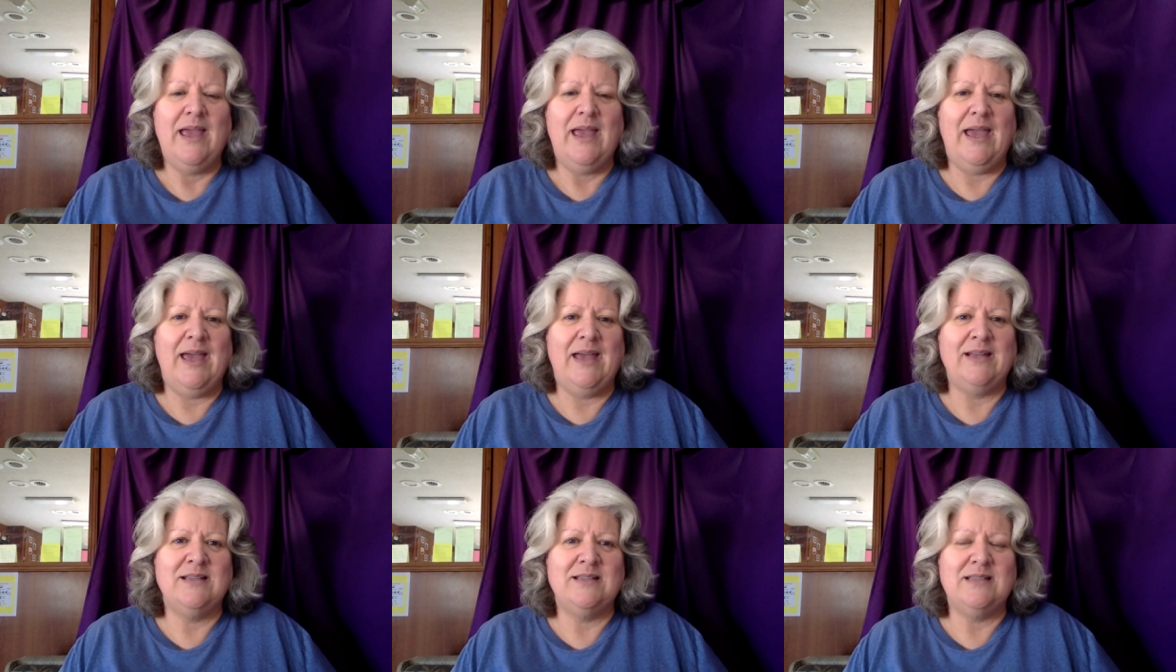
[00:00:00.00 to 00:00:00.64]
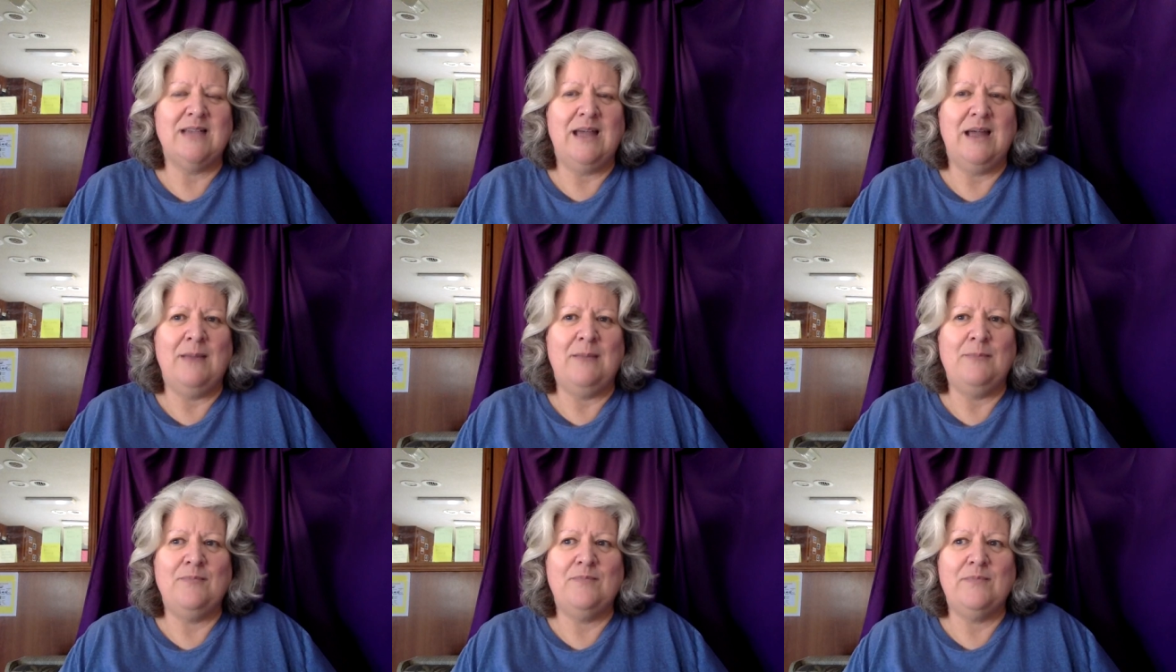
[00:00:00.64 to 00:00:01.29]
And,
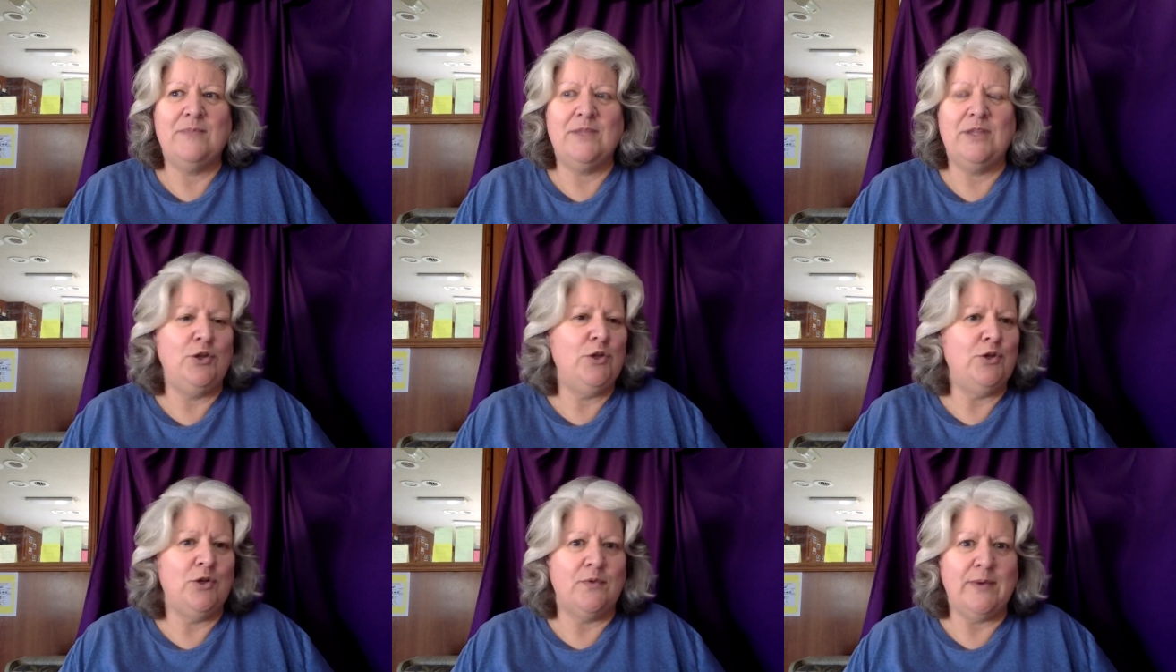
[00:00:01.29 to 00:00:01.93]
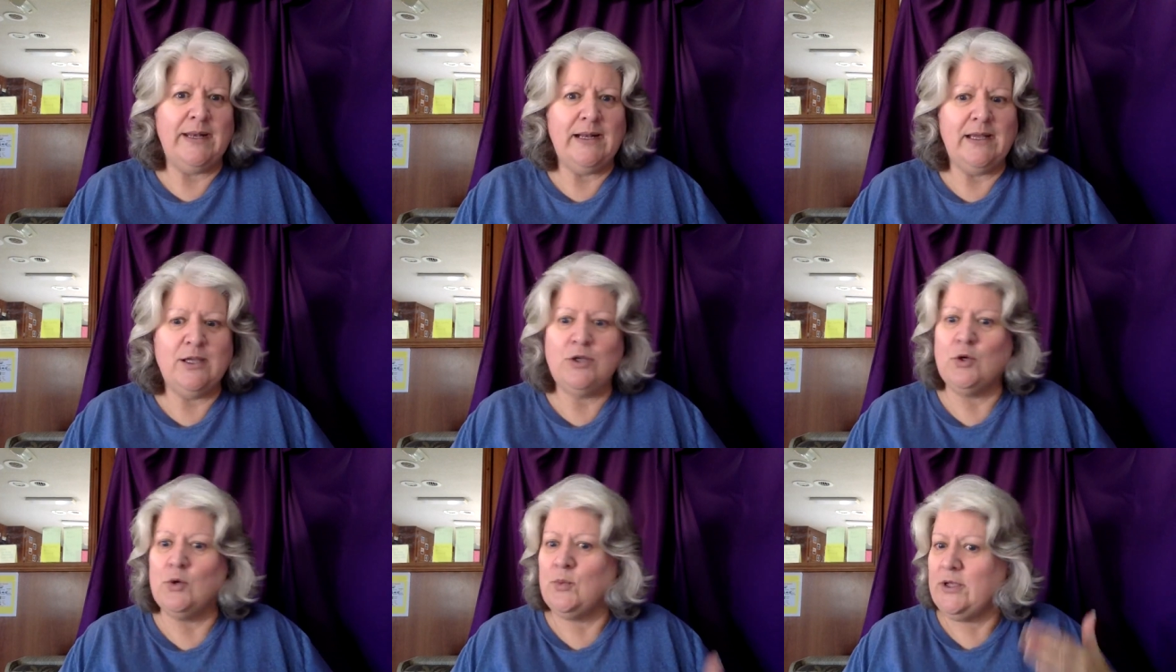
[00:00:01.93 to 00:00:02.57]
you know, you're not running late,
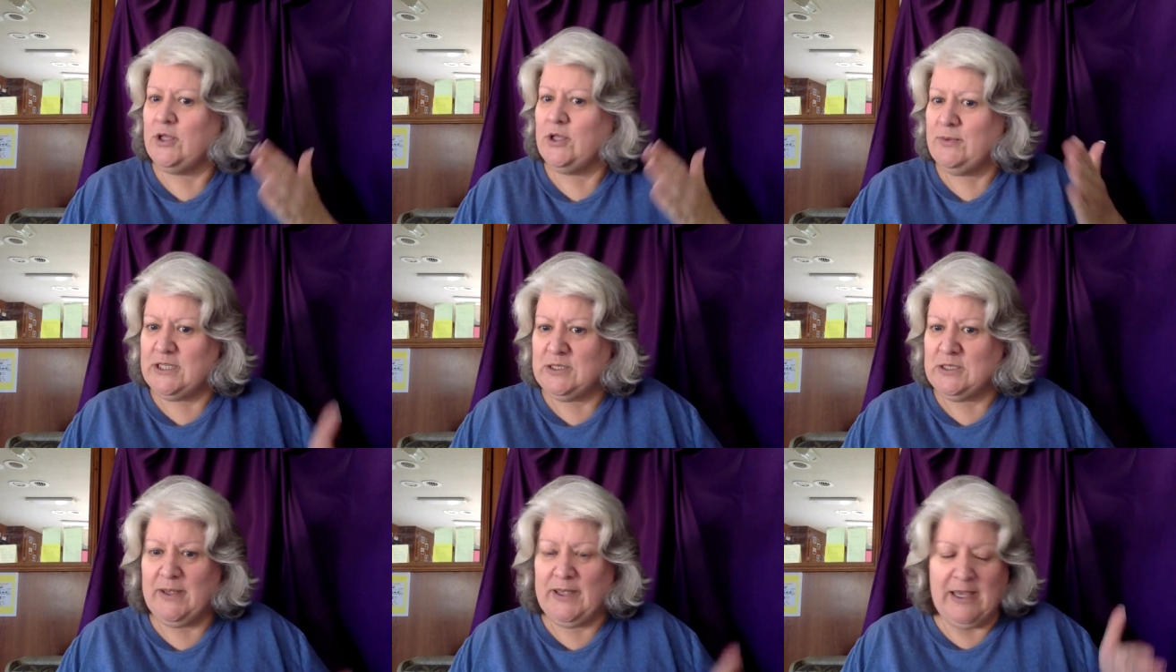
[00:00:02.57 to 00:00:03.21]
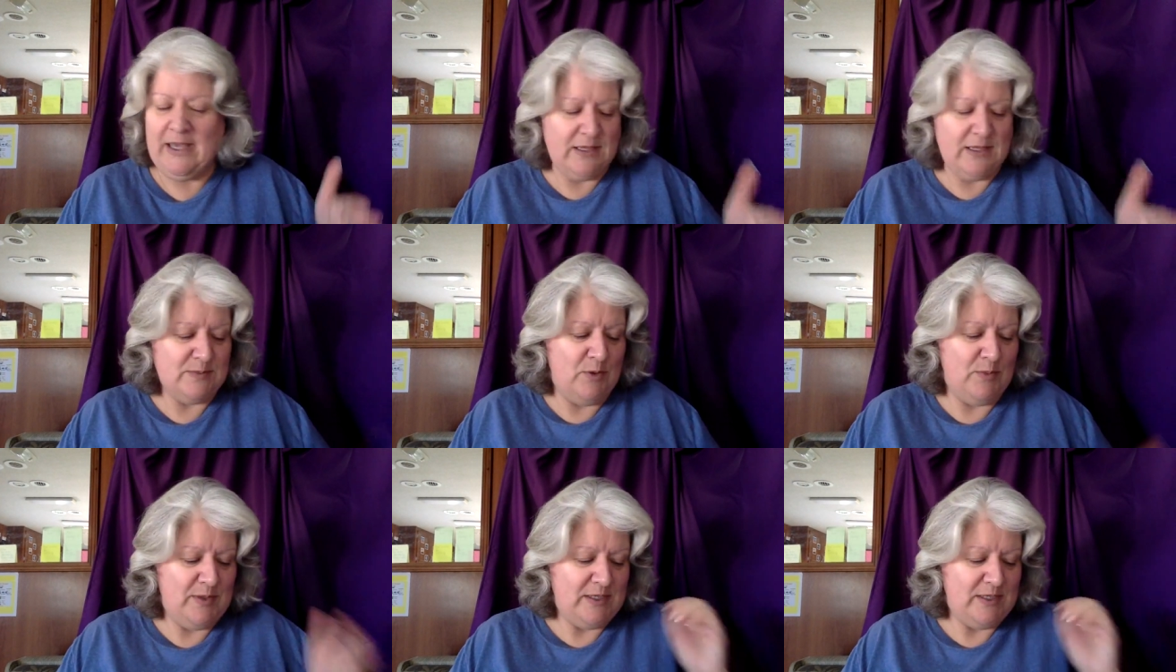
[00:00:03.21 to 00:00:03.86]
you're where you need to be at this
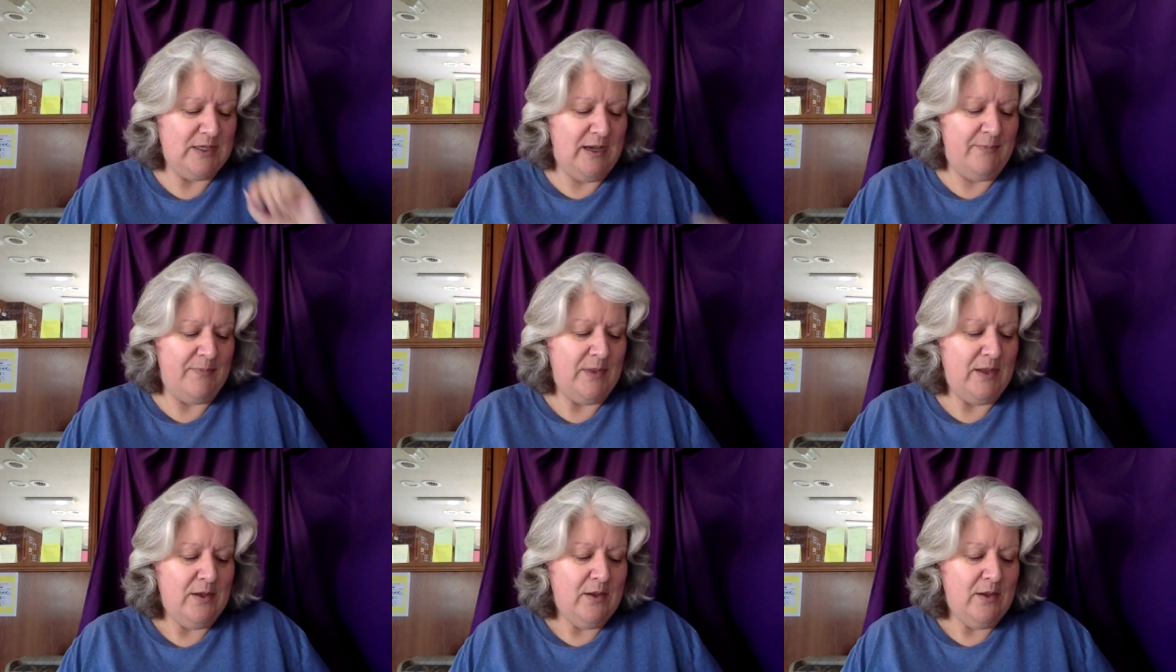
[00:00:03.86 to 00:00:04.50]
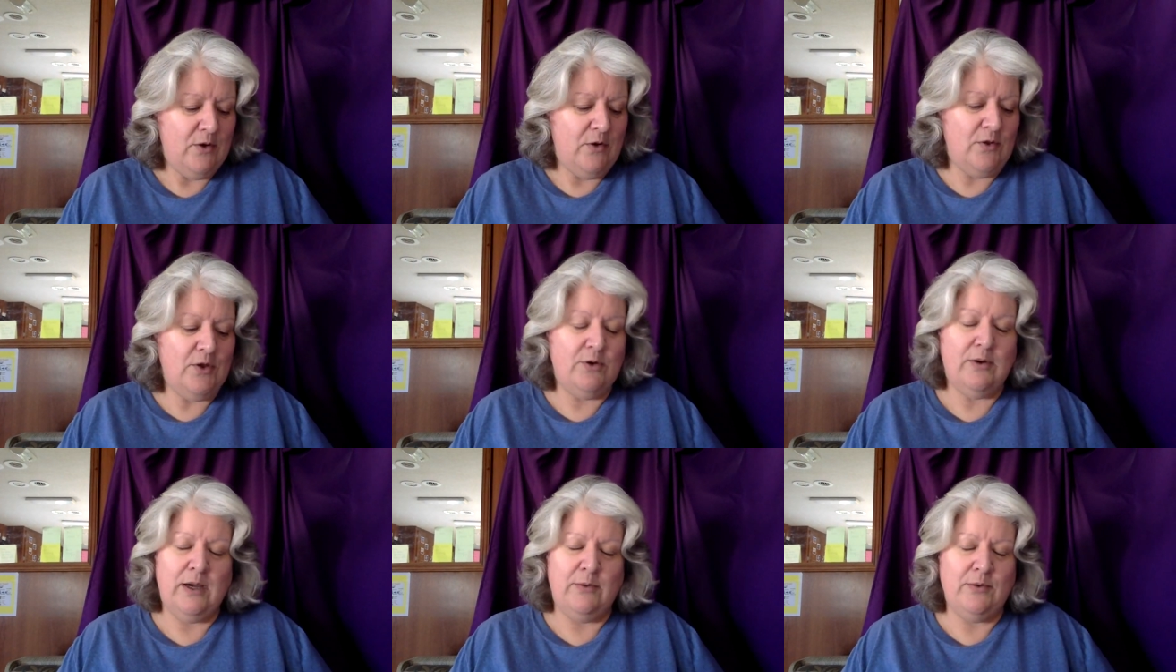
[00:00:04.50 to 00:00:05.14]
moment in time.
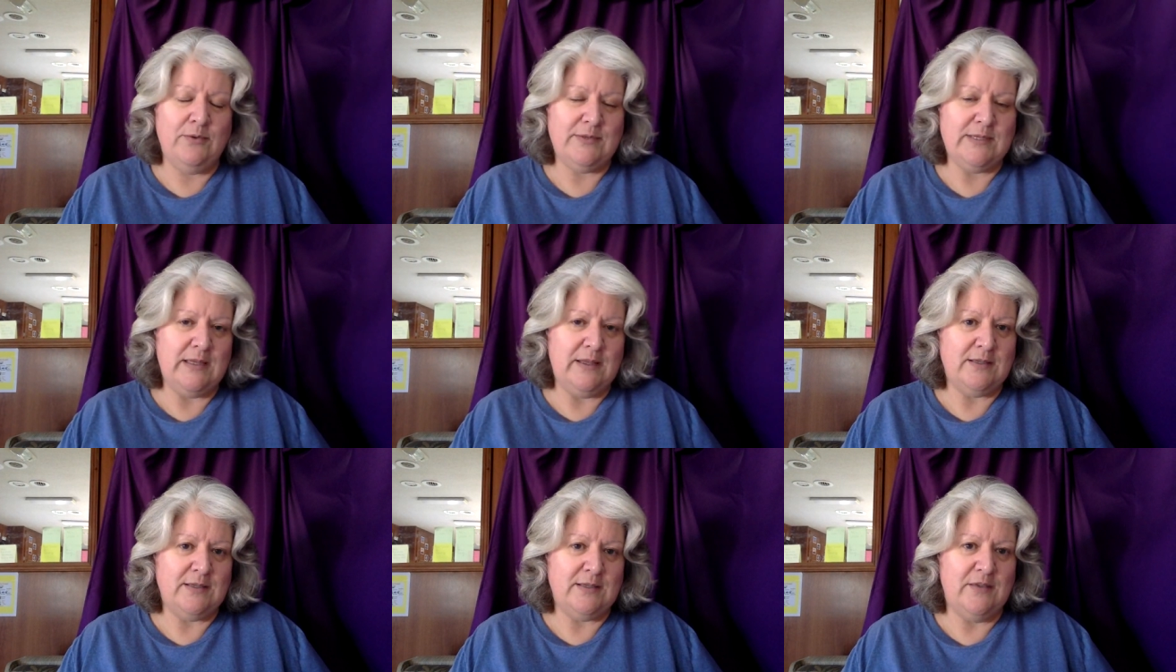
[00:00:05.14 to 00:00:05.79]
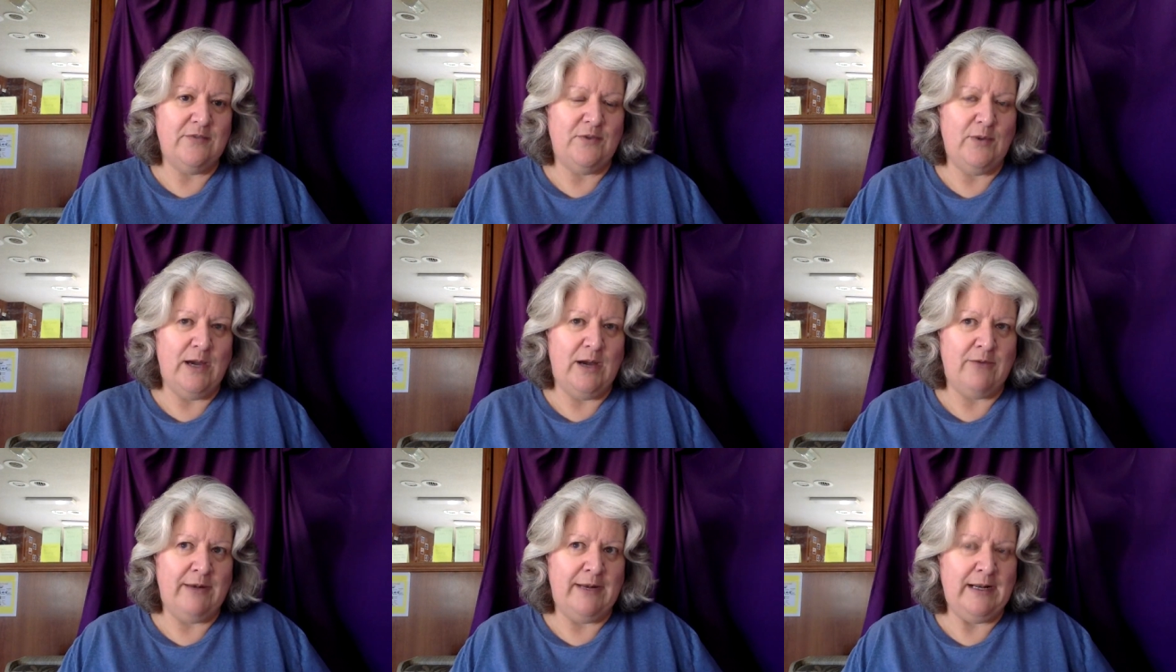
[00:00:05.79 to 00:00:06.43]
Although I will say this, if you
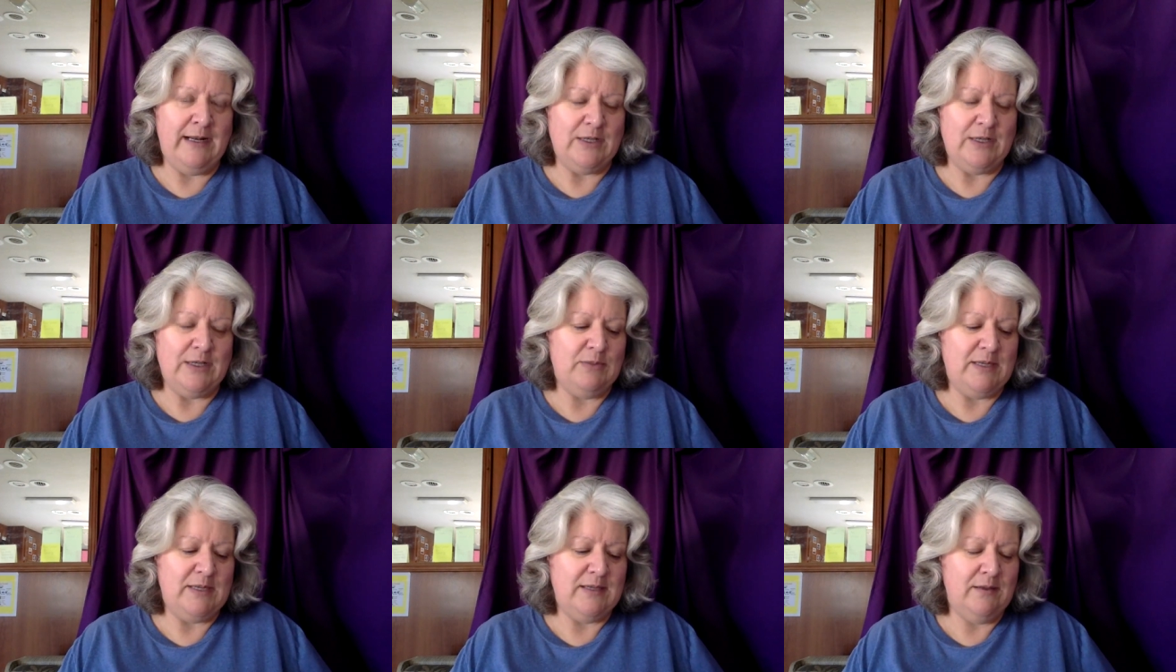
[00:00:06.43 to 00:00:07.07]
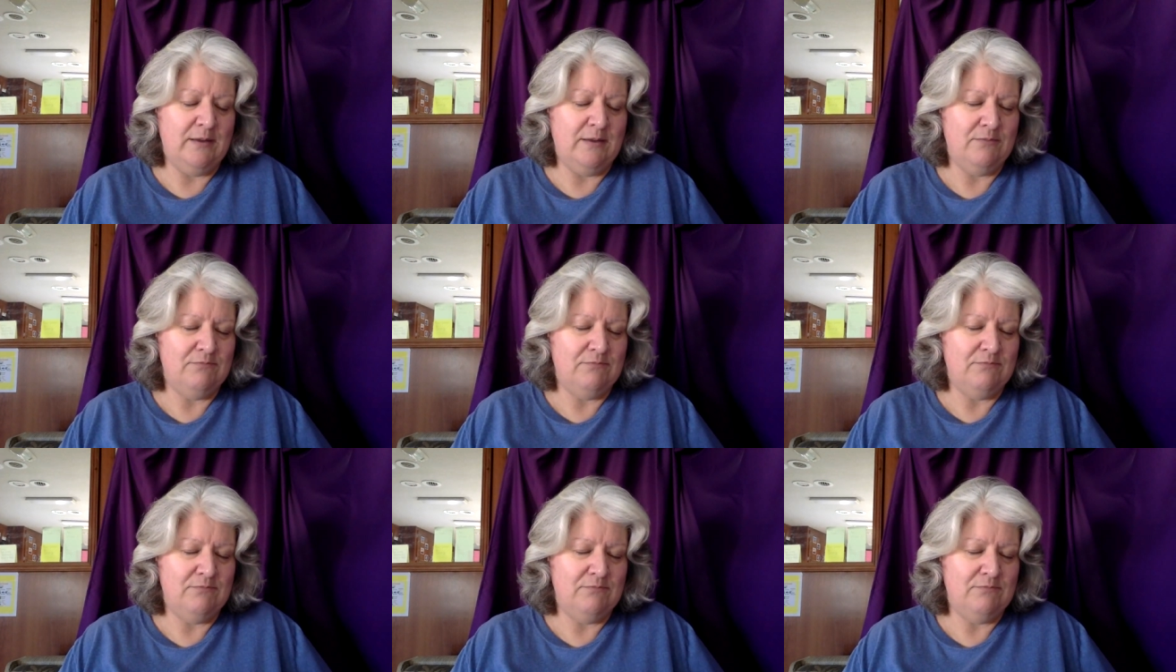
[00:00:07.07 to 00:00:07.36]
are running late to a meeting,